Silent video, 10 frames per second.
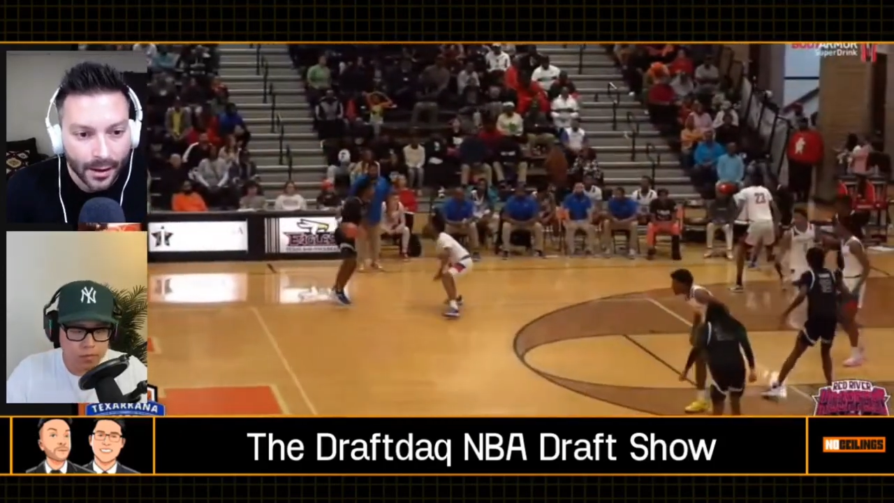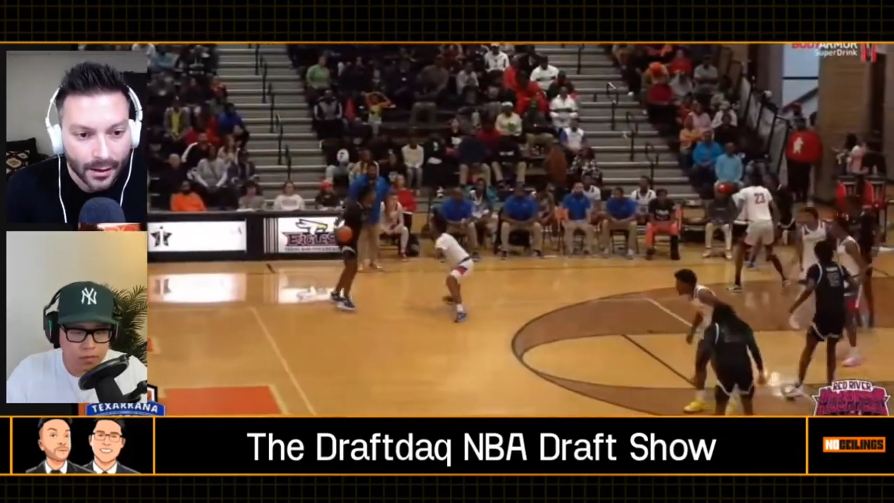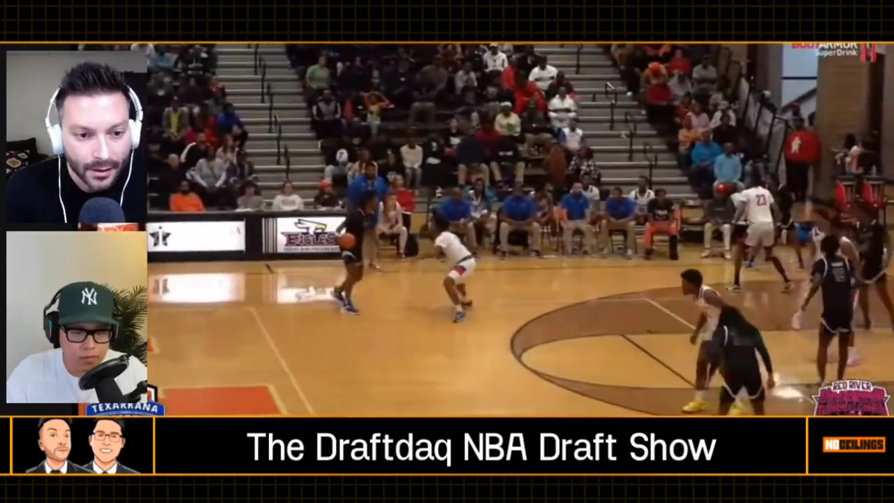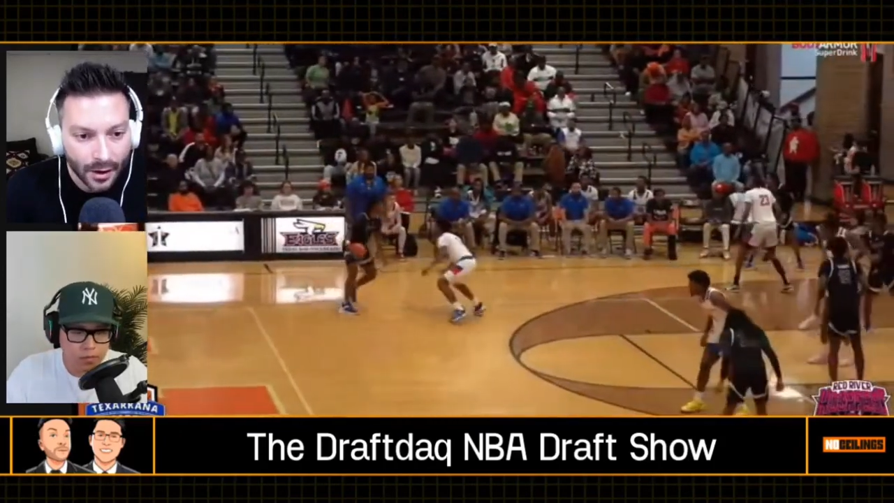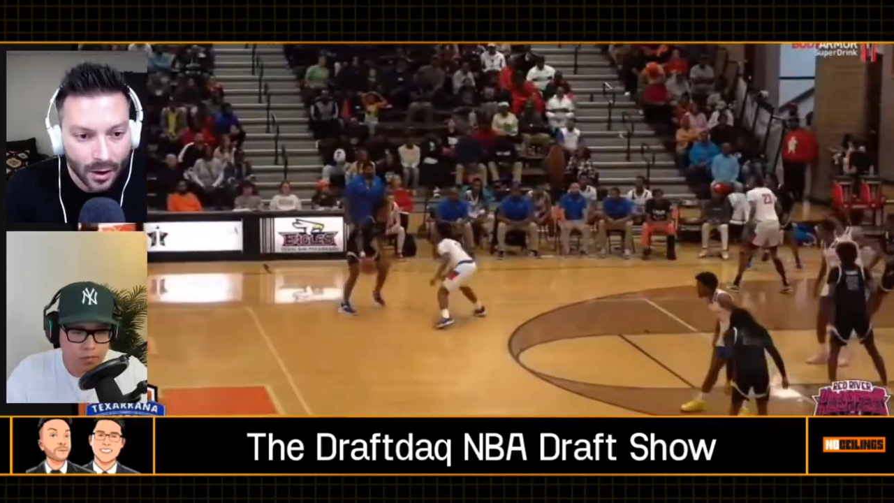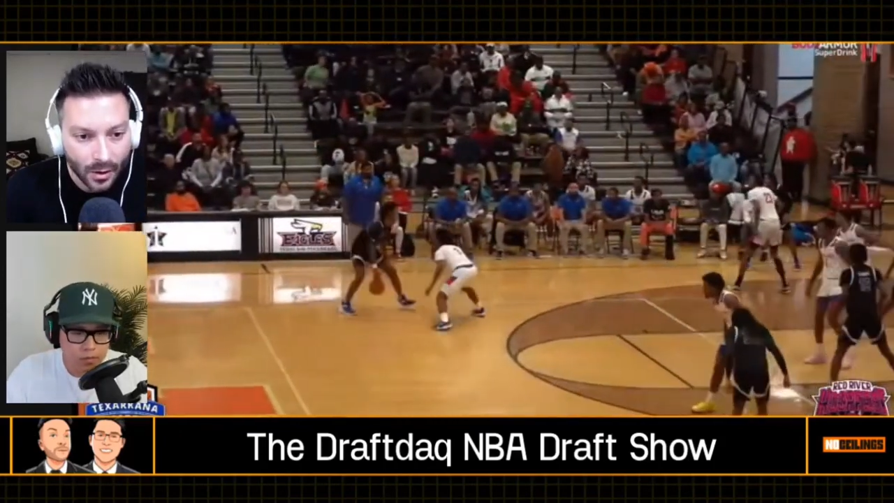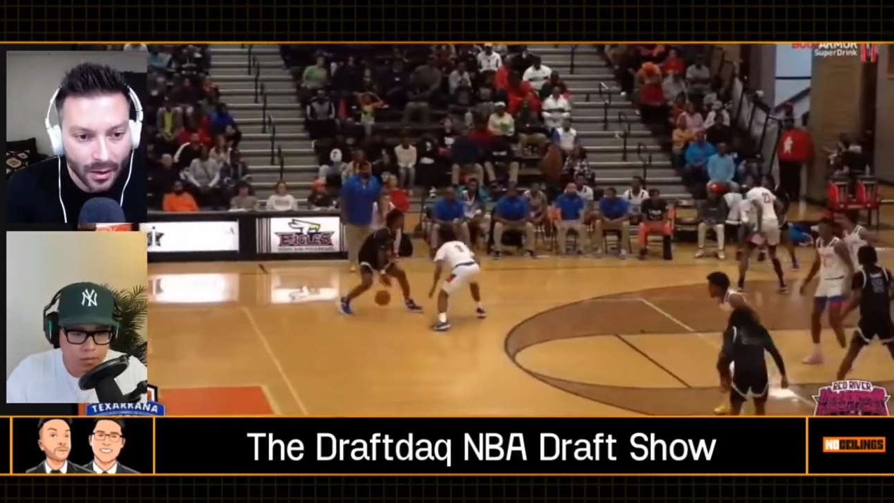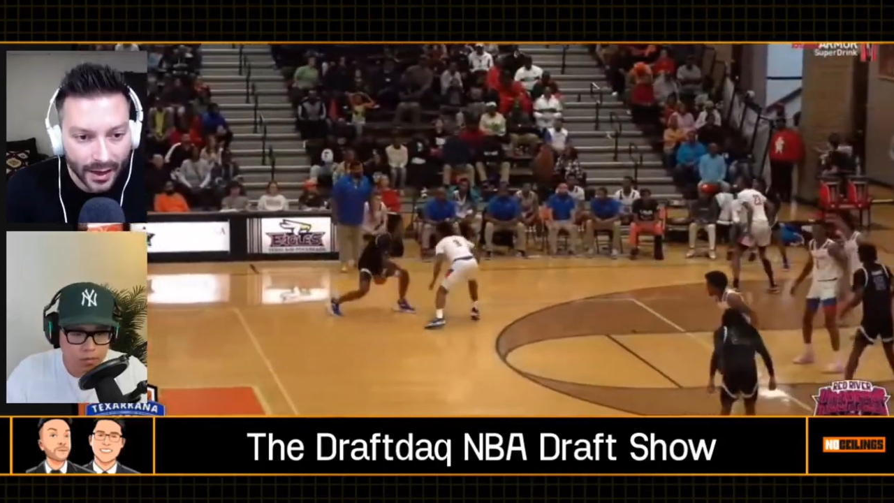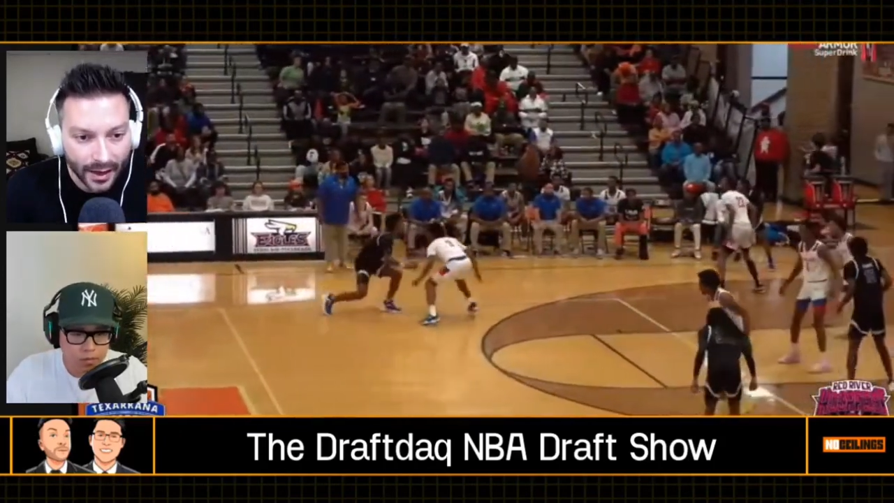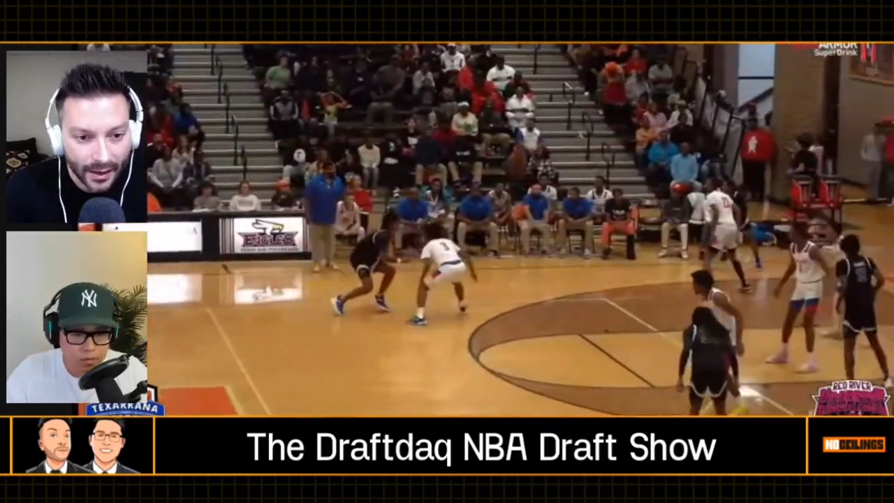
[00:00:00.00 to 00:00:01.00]
You know,
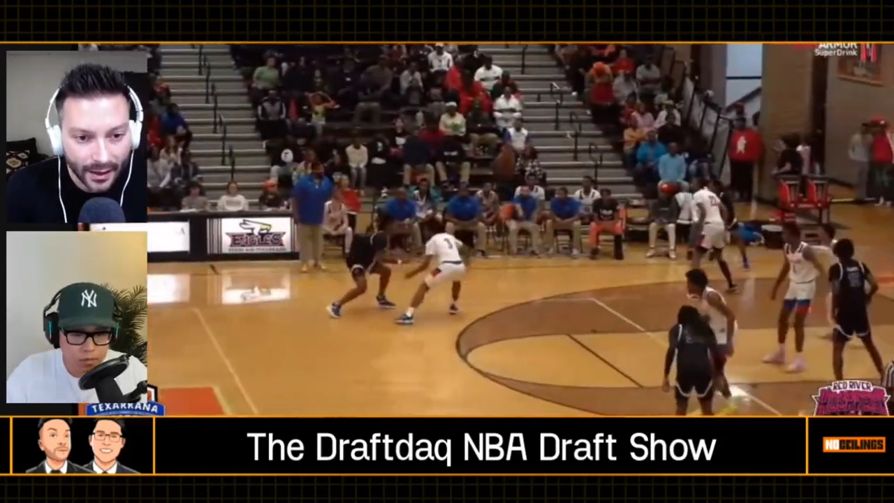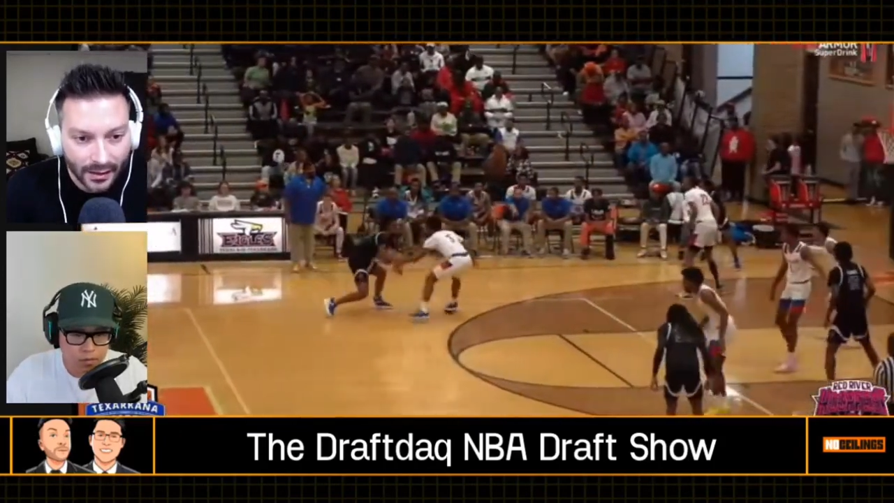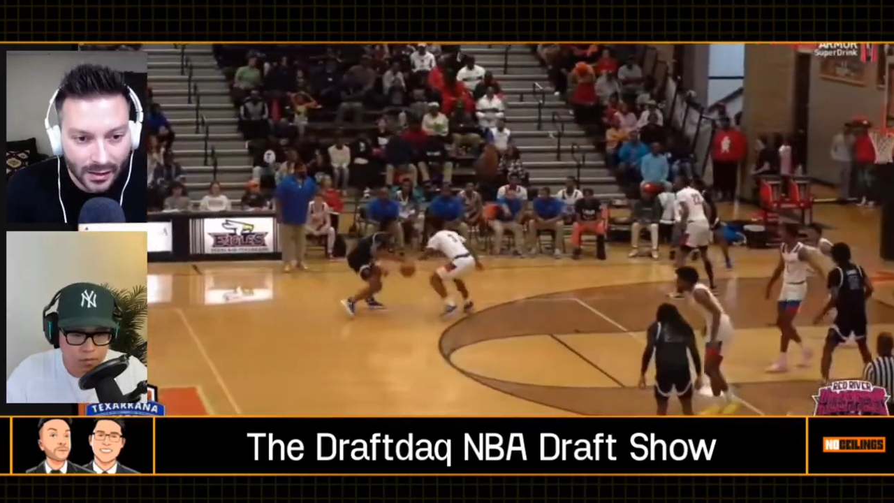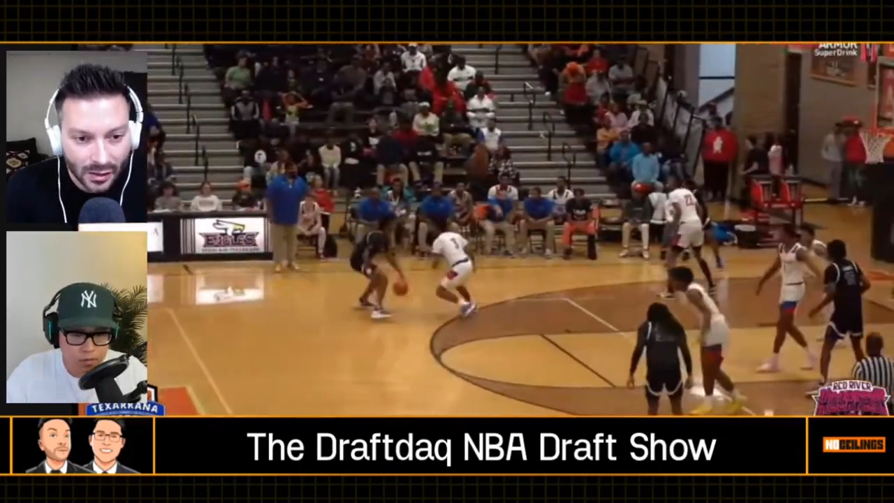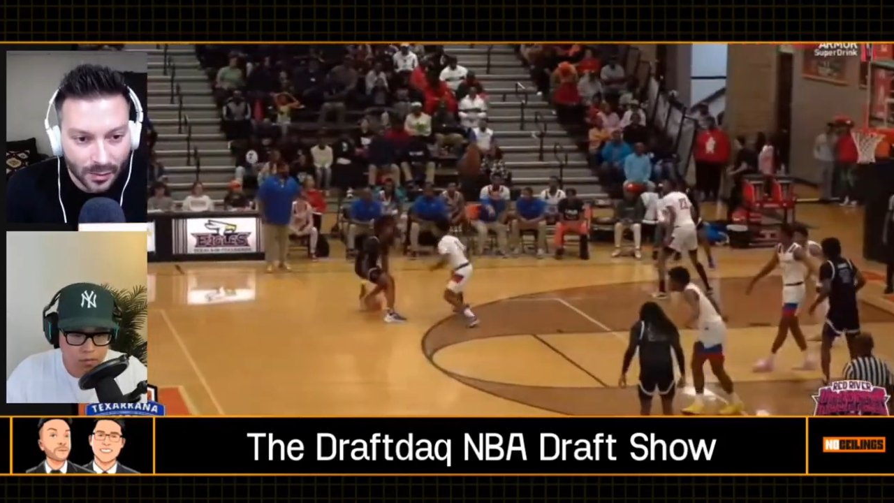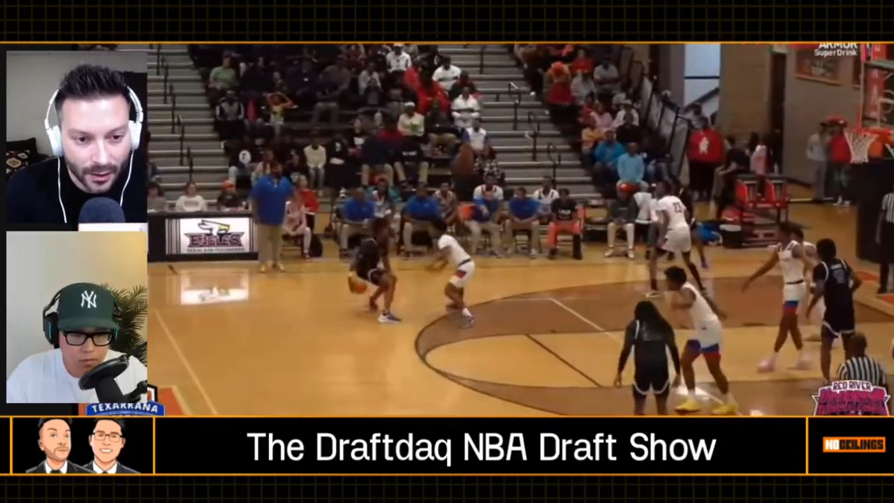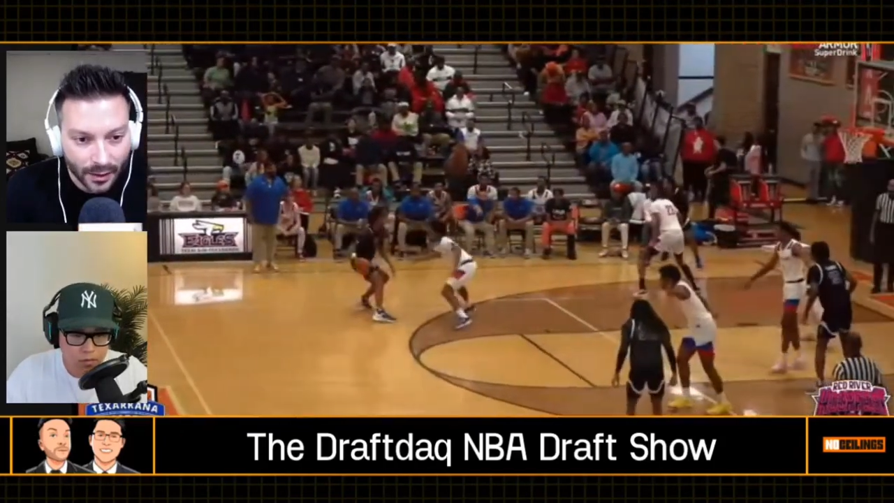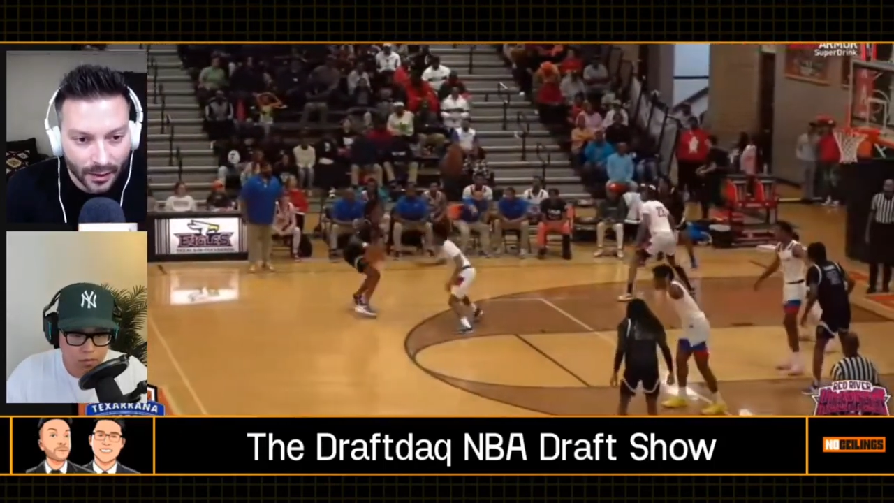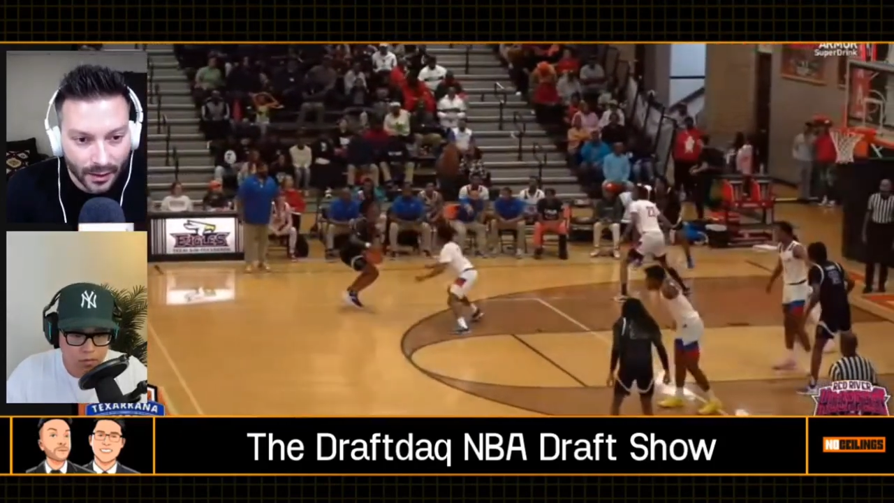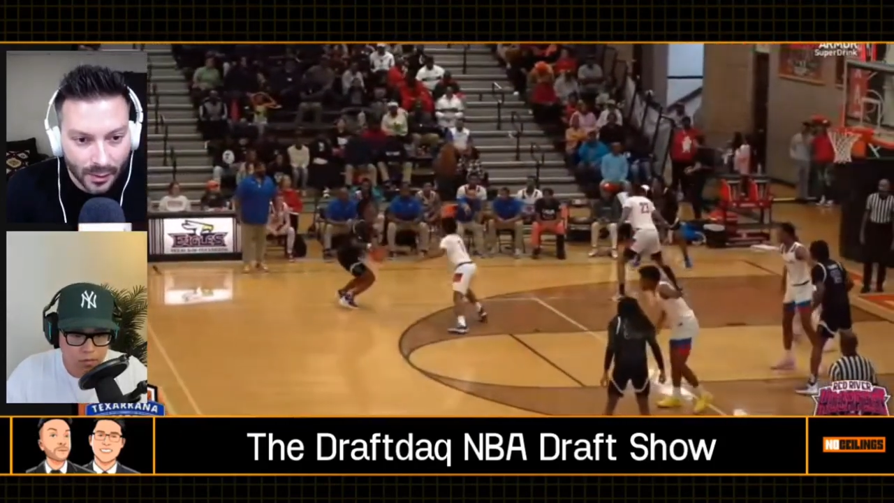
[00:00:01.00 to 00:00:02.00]
like it's
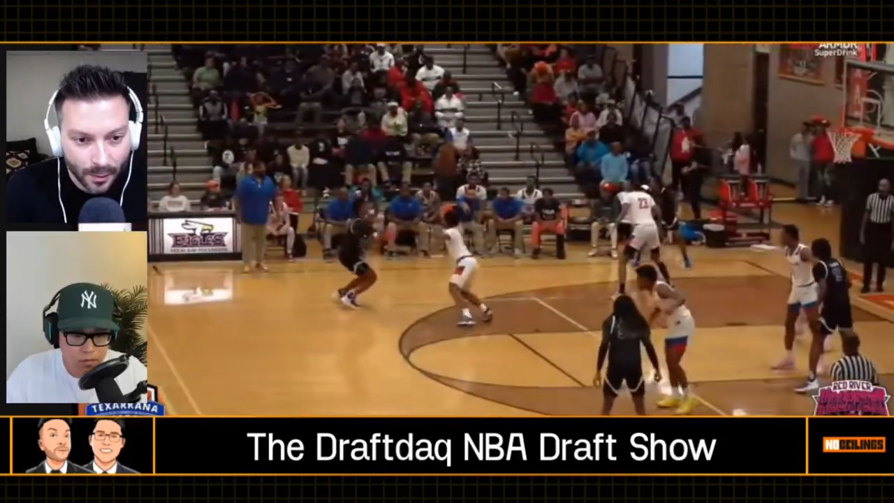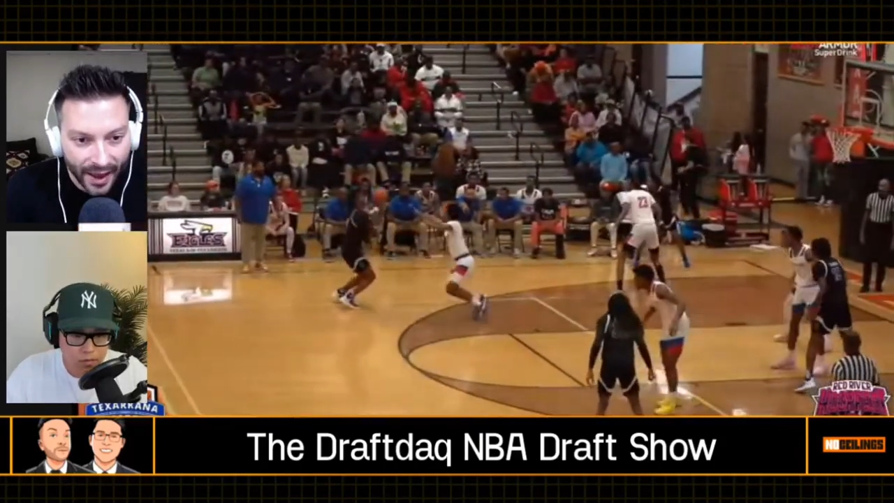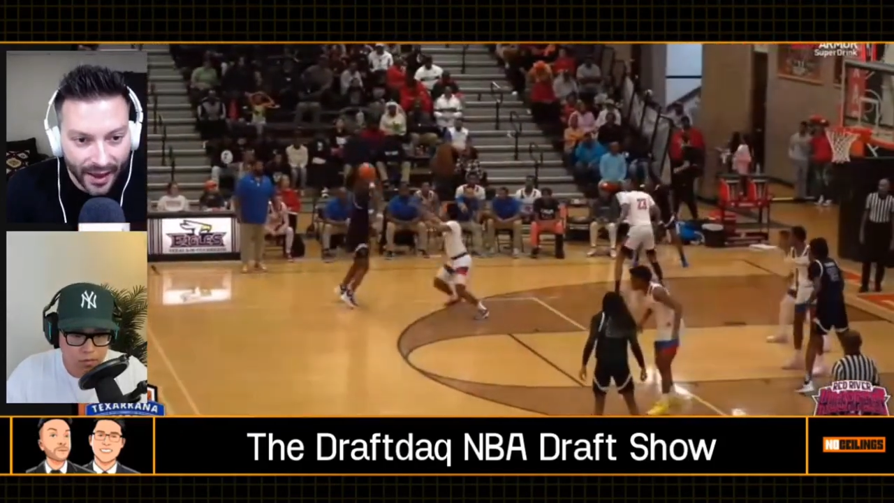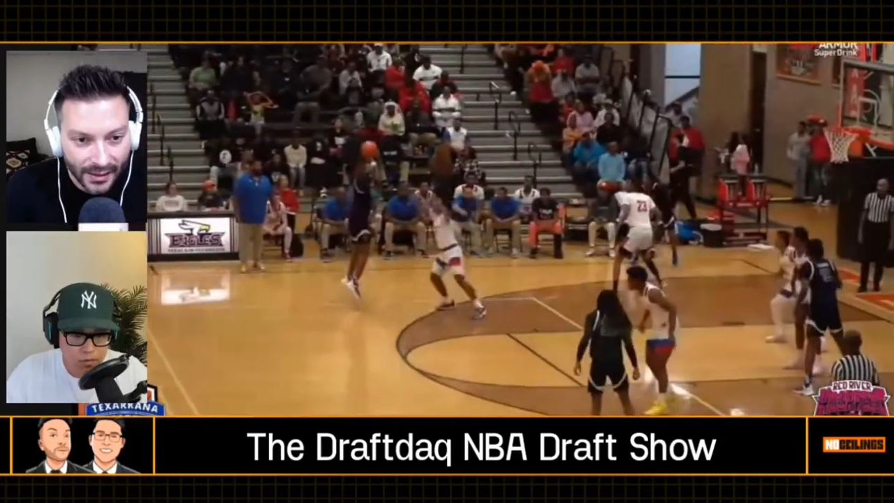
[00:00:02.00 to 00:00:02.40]
it's pace.